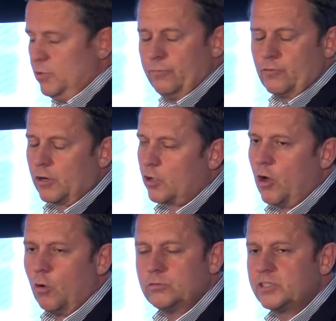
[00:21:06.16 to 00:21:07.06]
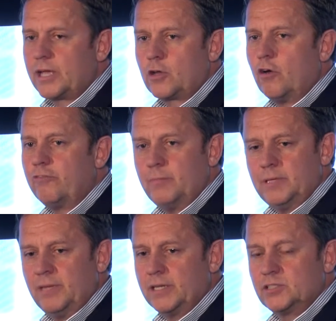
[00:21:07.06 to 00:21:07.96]
you've got a cold and you take cough
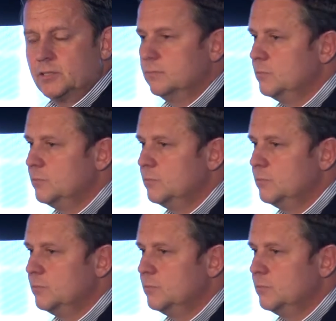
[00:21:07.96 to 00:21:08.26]
medicine.